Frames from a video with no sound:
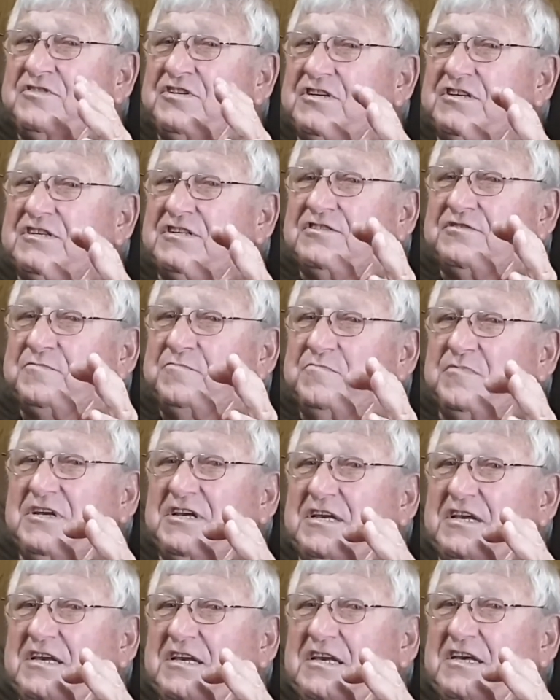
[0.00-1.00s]
just
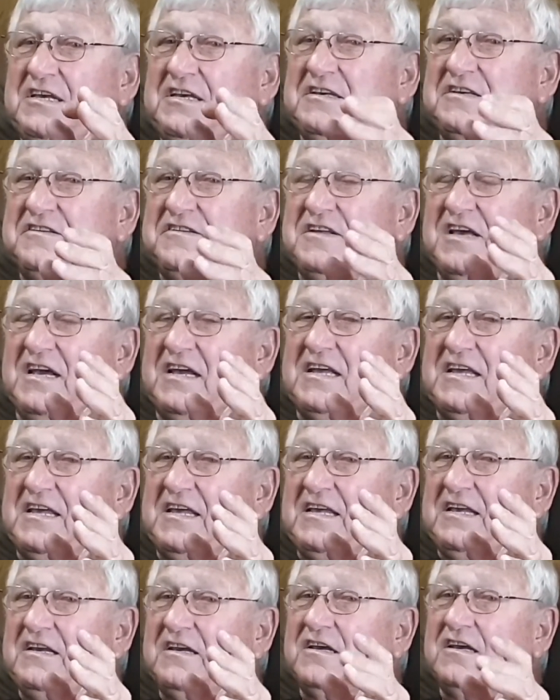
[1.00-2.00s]
me and
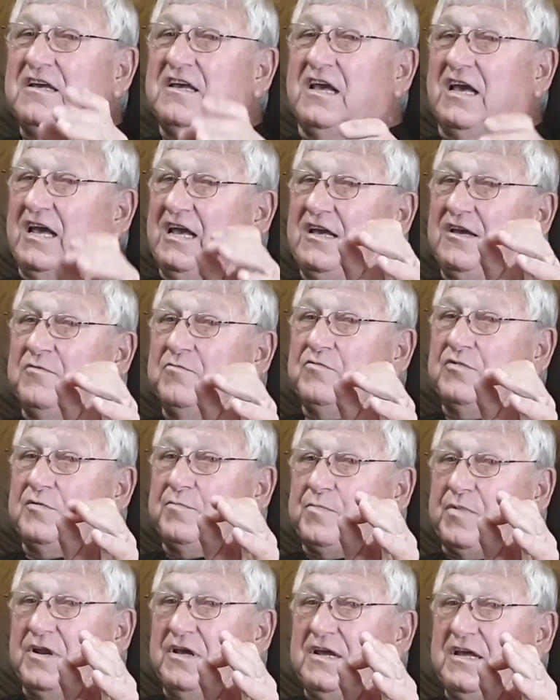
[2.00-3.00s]
Hank, and we're
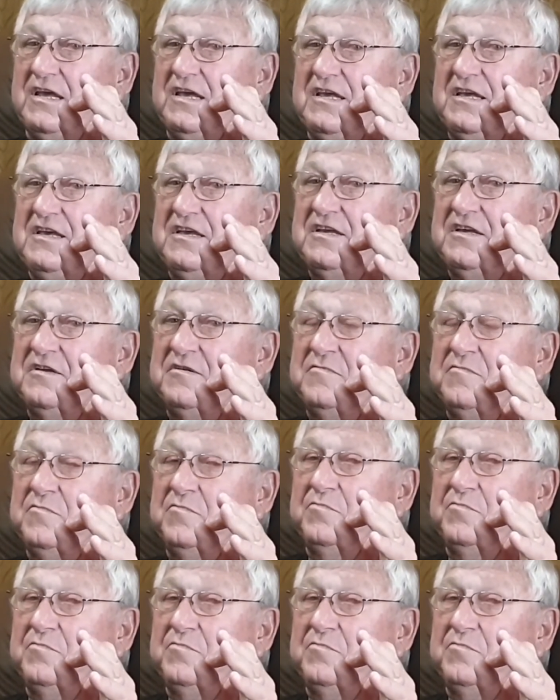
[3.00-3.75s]
playing